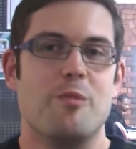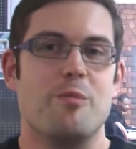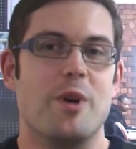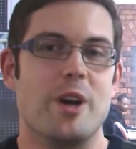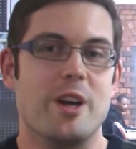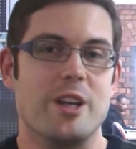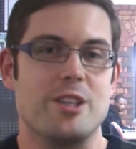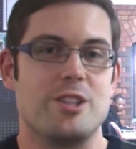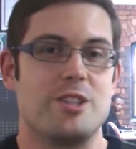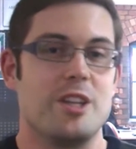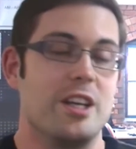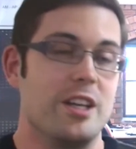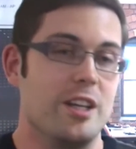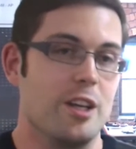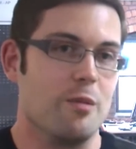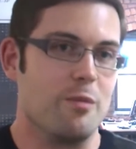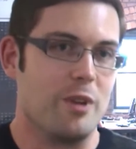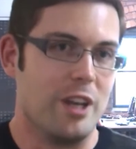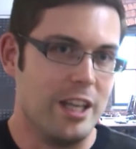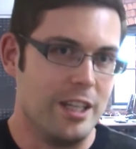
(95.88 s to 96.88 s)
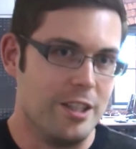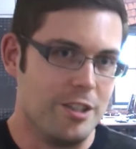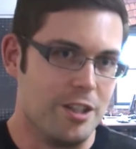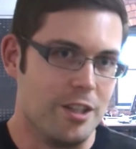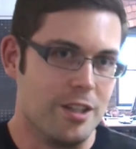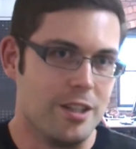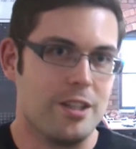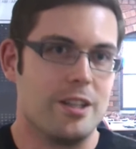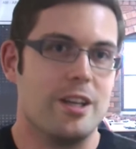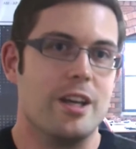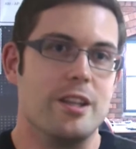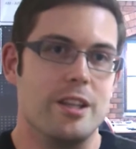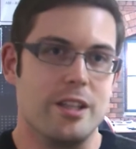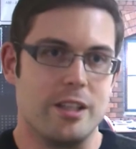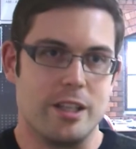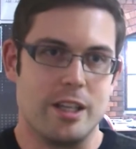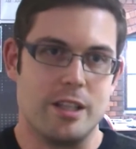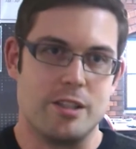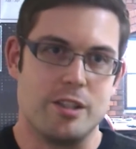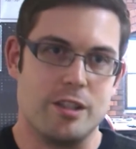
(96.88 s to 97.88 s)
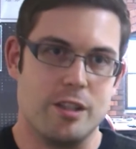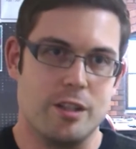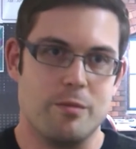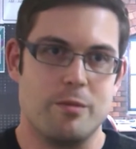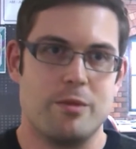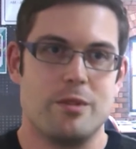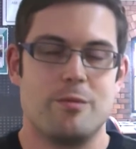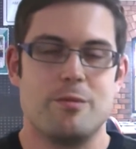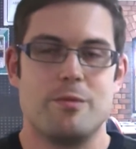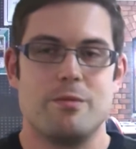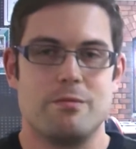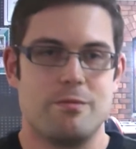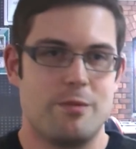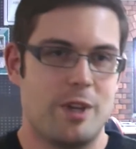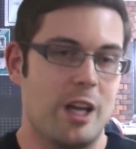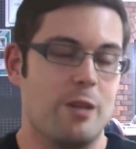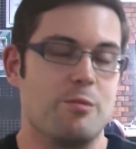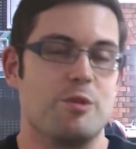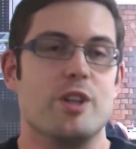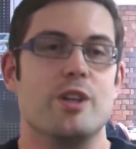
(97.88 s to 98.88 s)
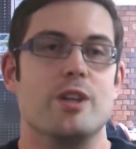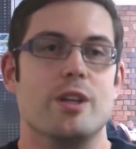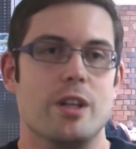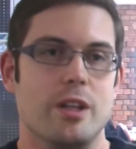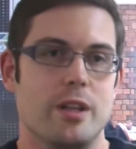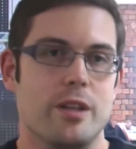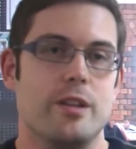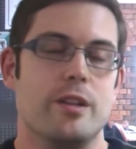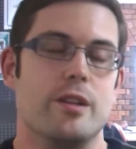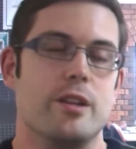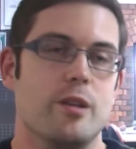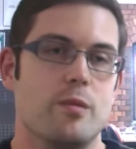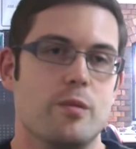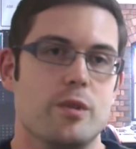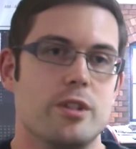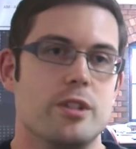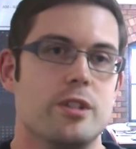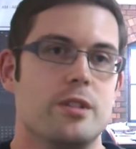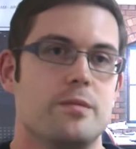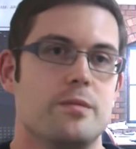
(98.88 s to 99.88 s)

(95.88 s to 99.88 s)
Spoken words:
by staying up later and then getting up perhaps earlier than they would.